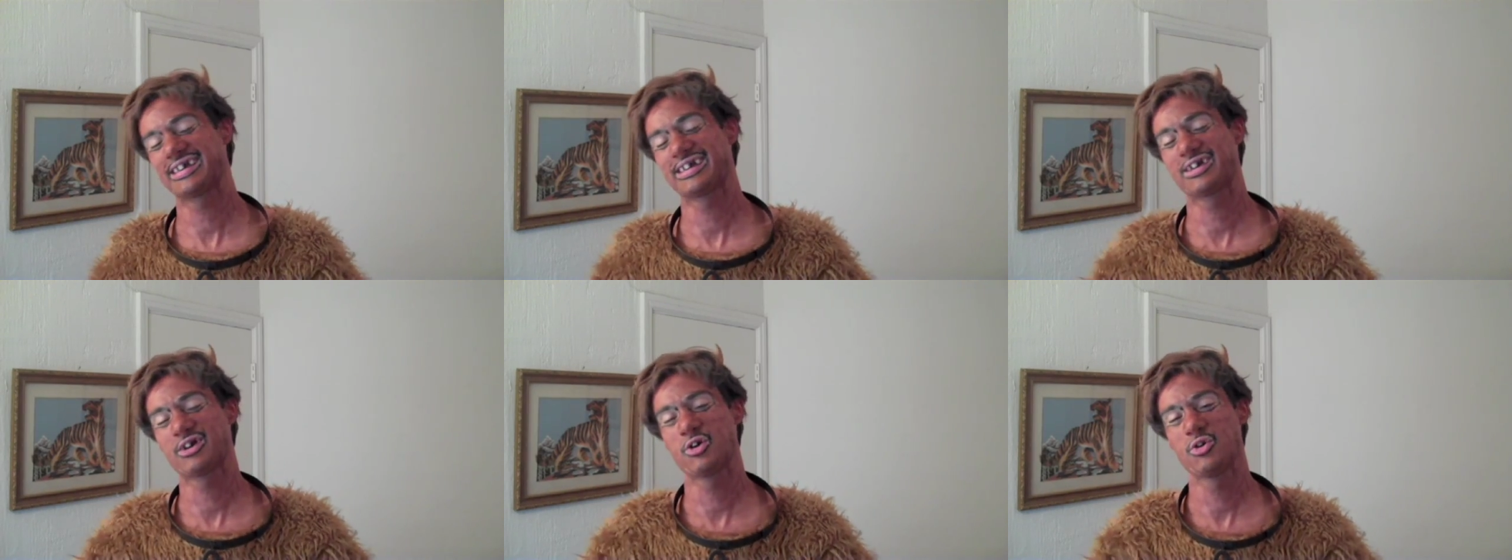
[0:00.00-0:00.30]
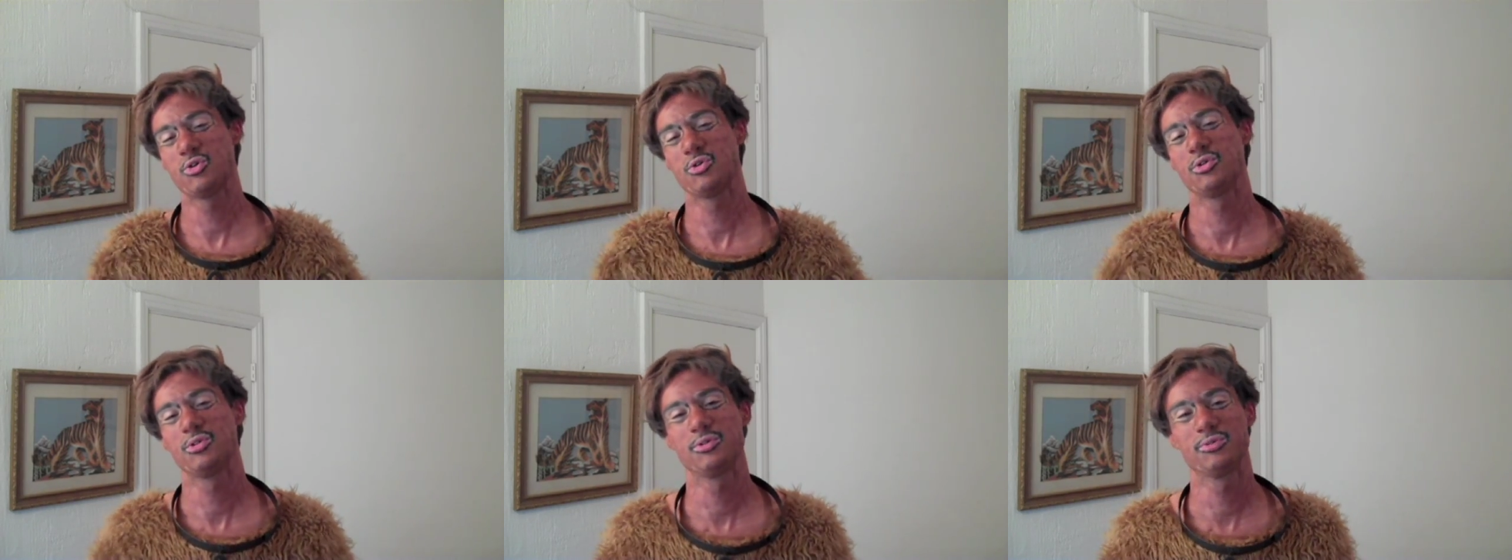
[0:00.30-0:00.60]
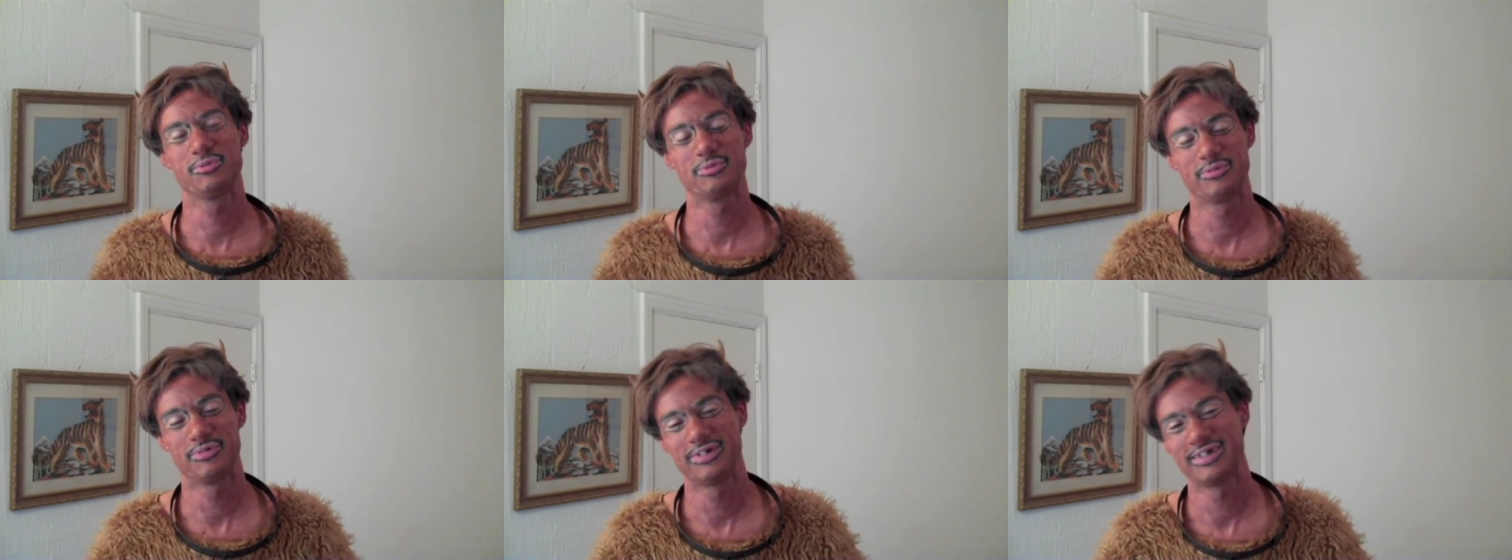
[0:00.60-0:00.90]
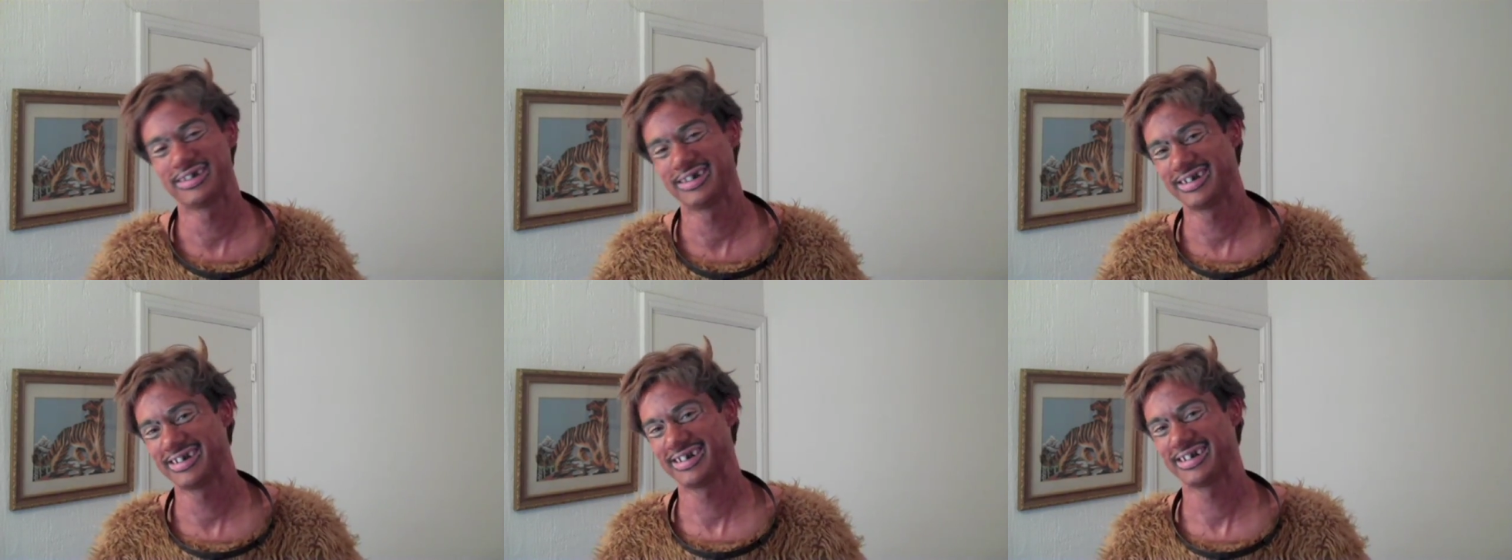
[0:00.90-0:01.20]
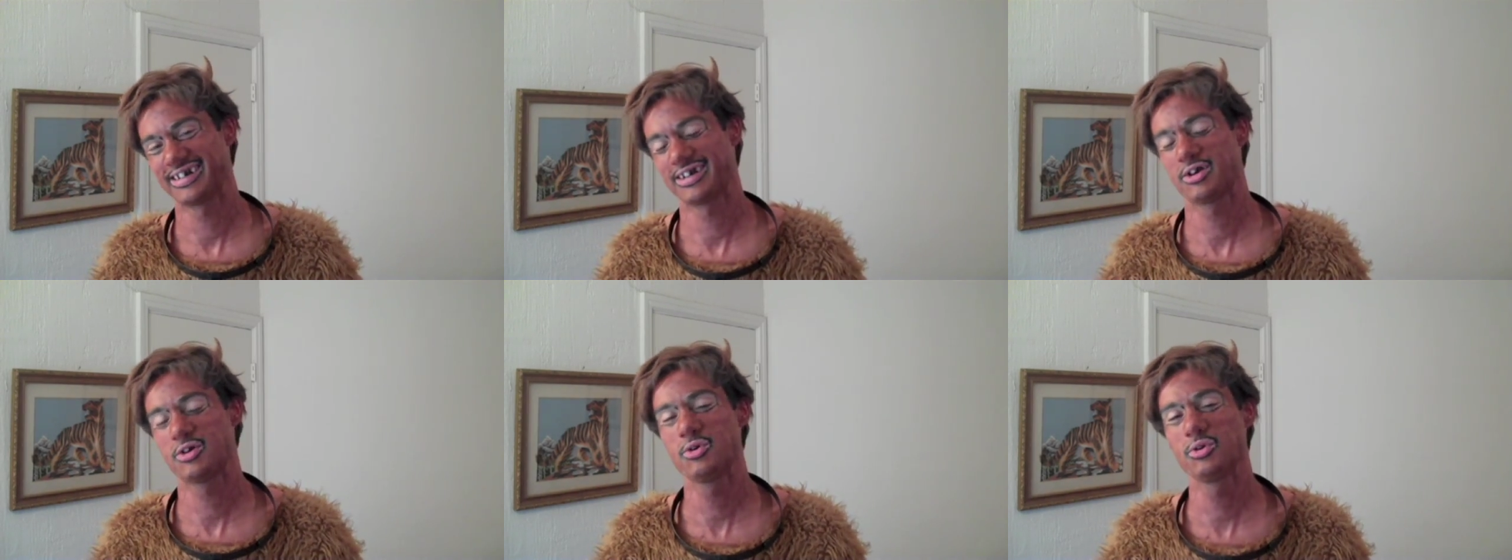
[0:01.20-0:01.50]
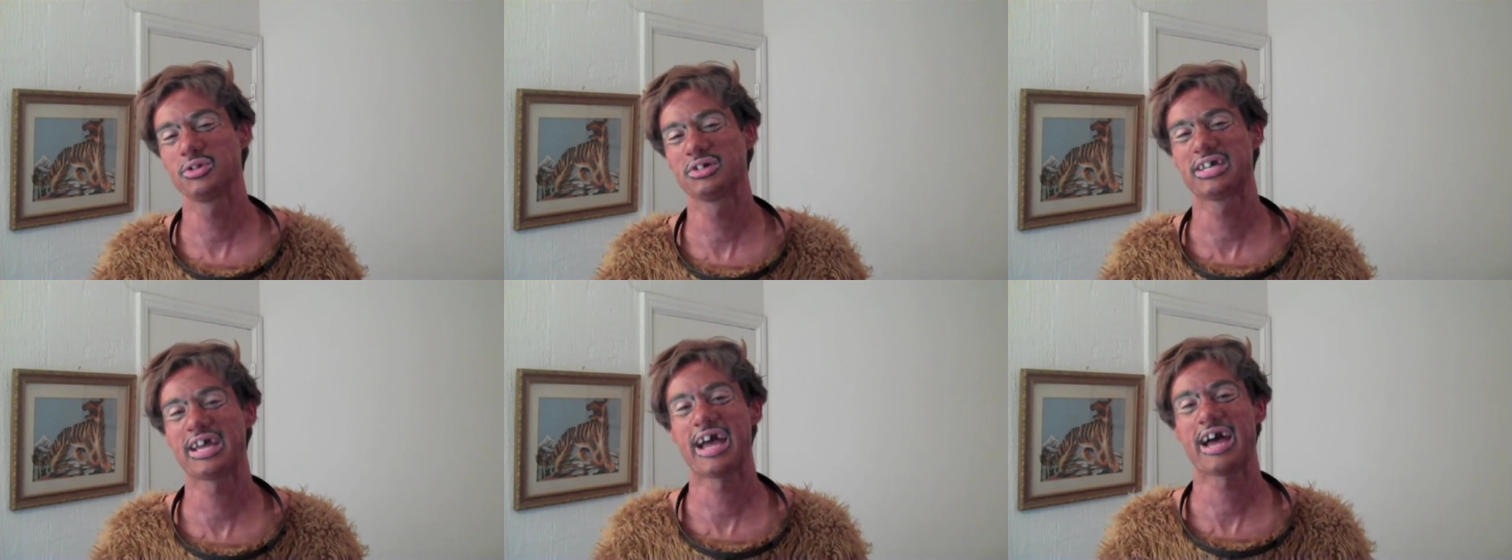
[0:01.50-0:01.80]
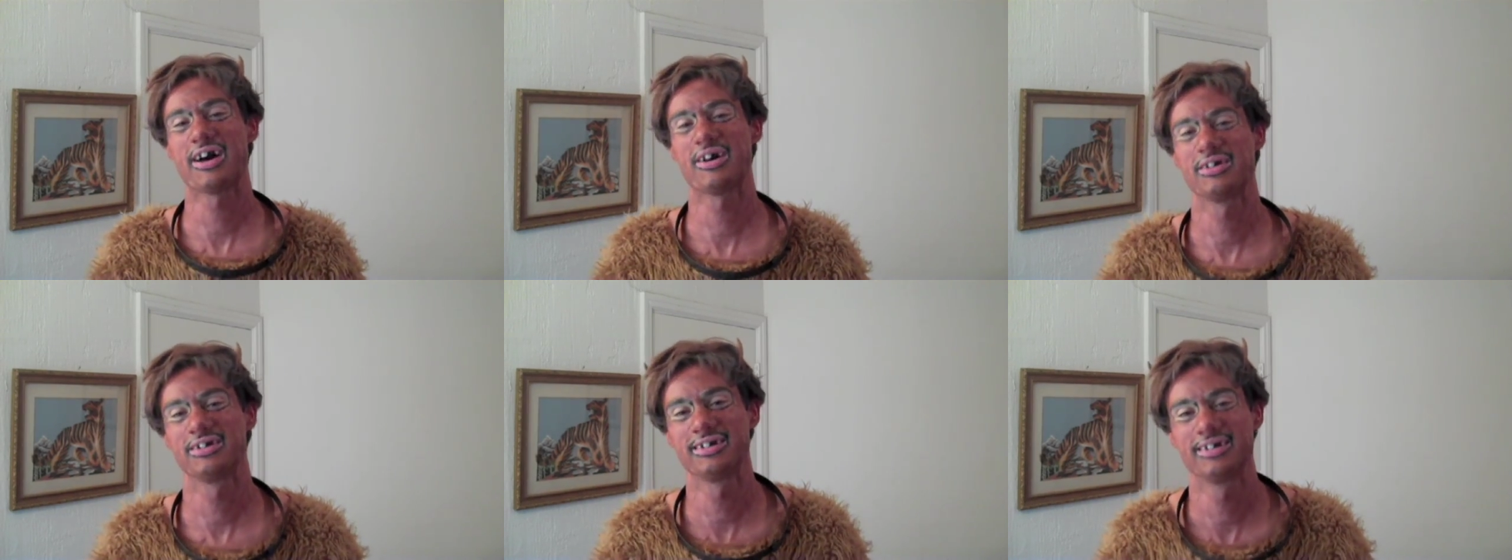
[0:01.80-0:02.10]
cool. Cool
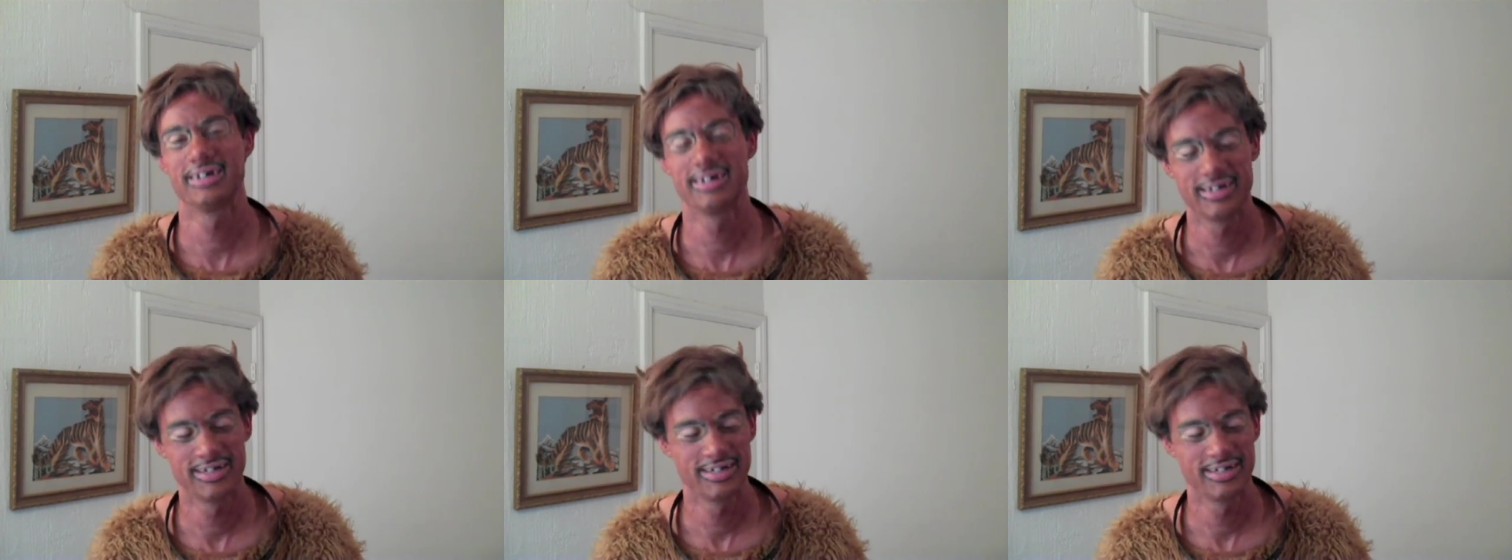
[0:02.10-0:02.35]
town.